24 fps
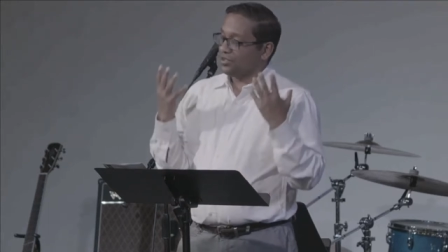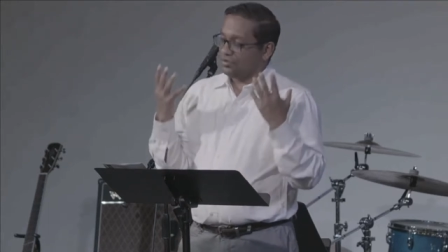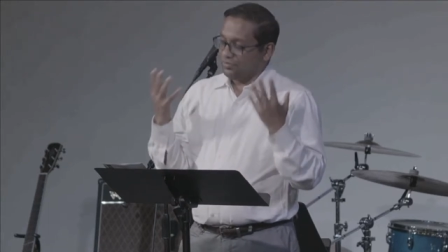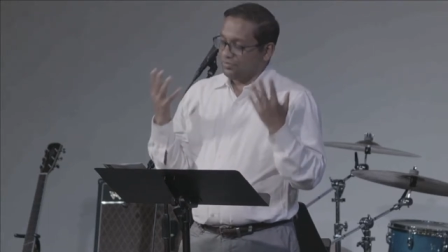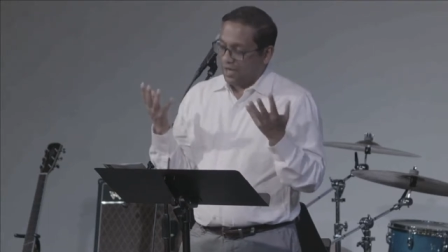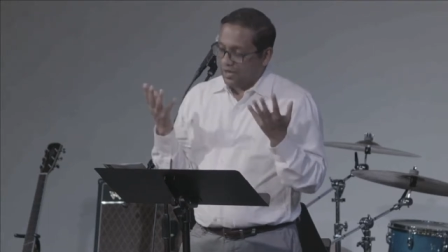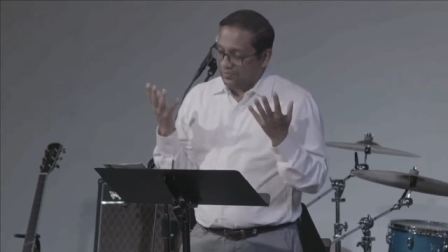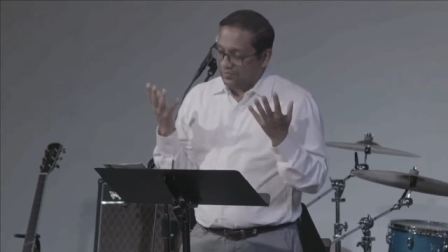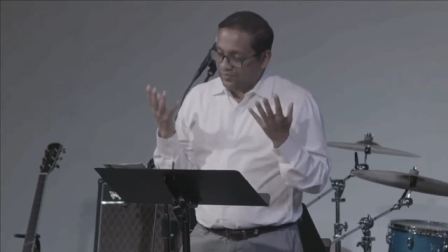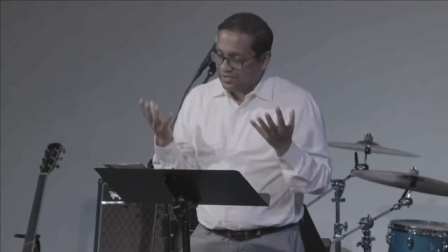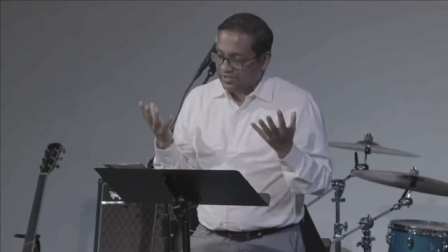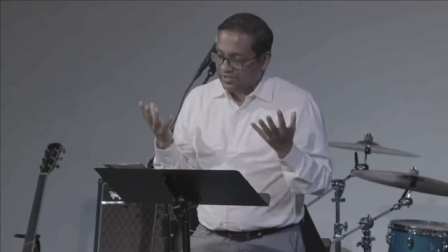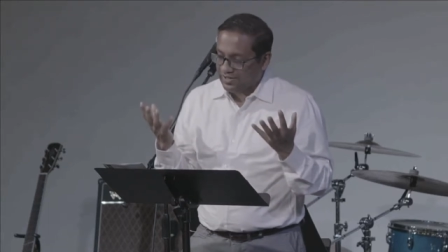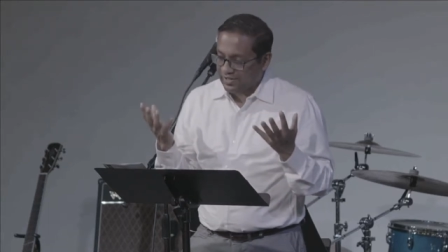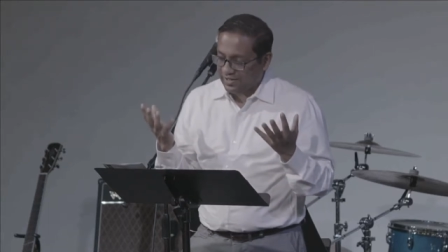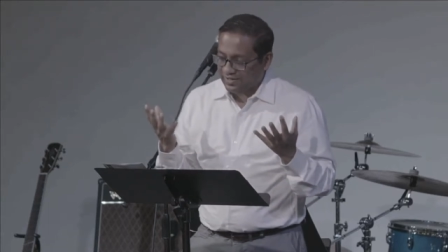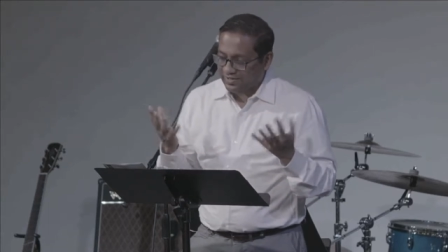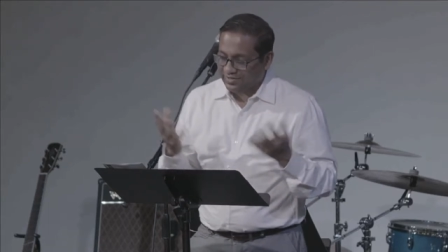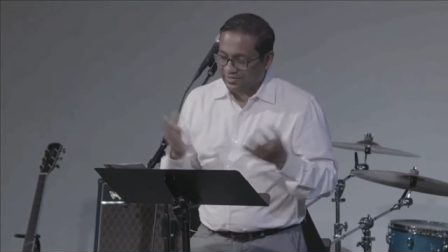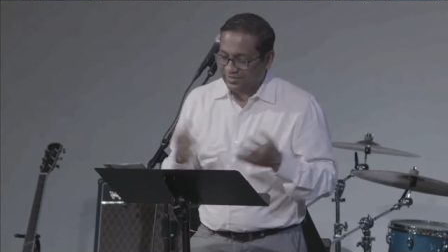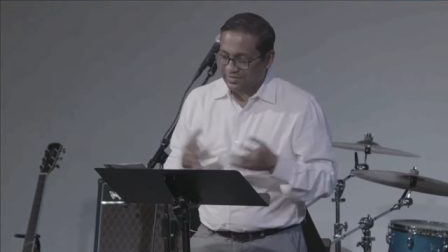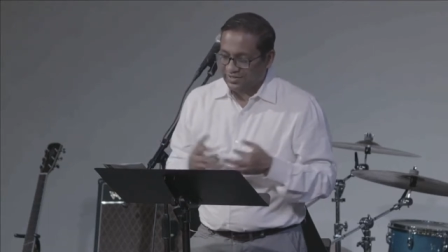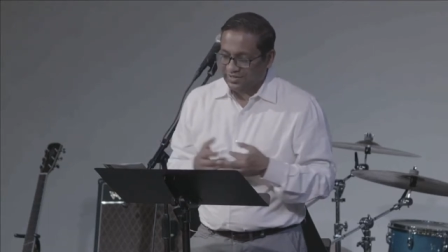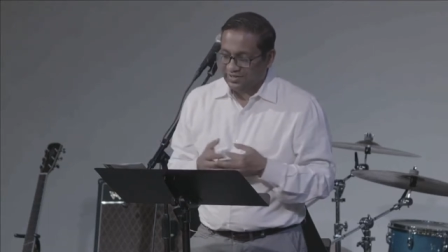
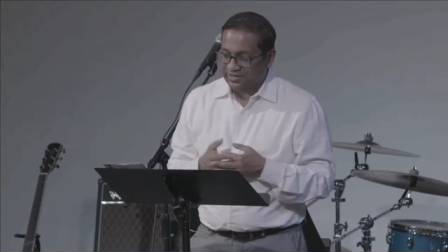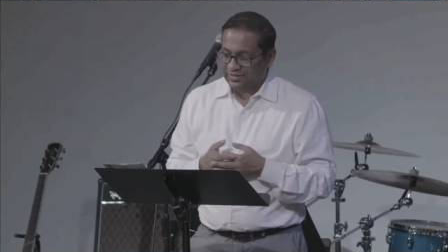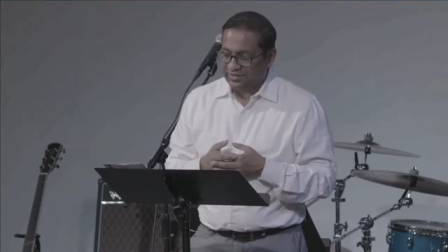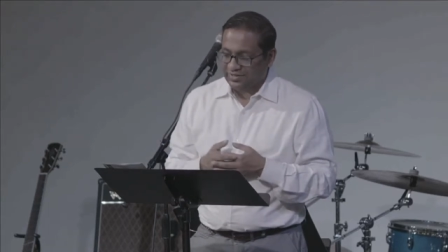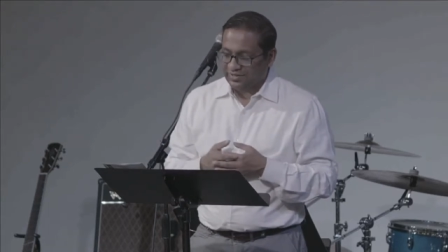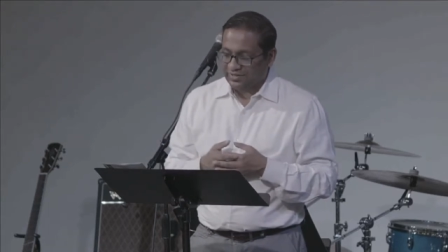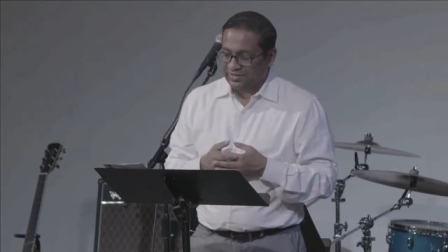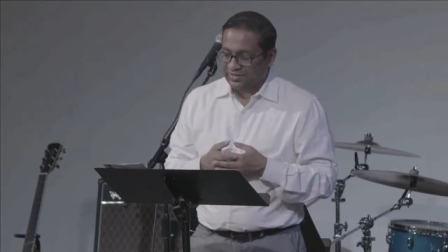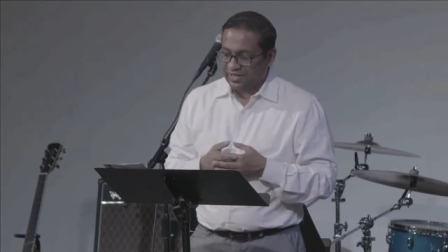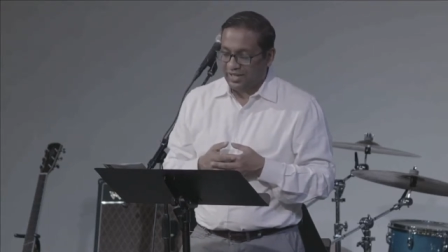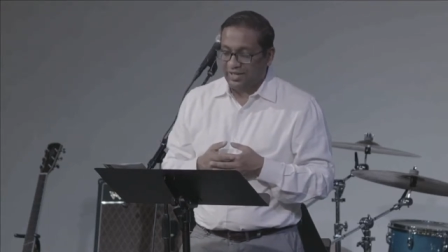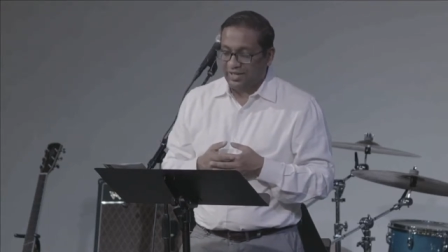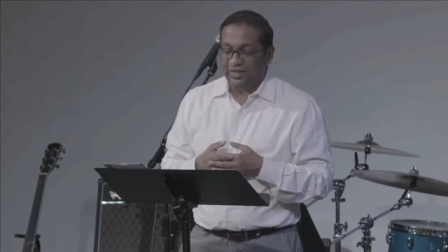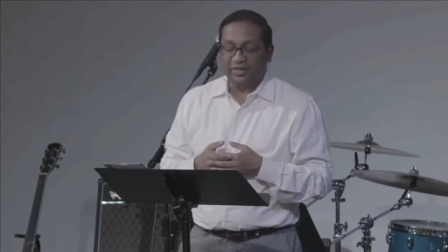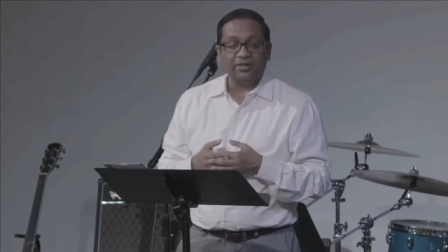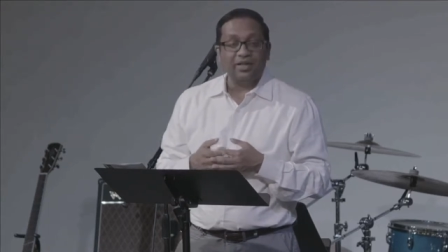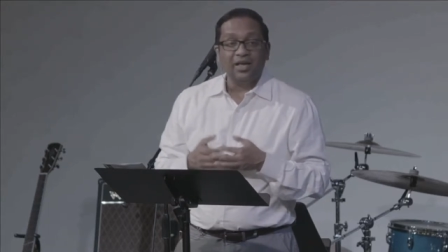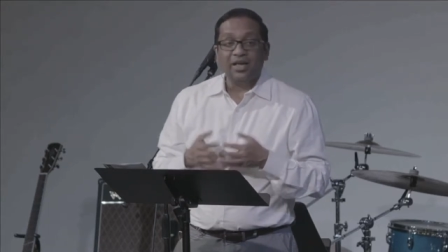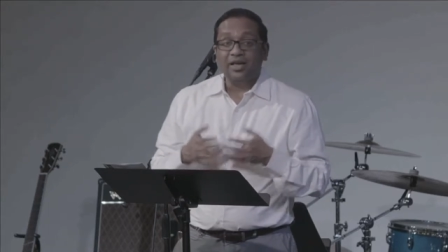gravitas. Jesus is saying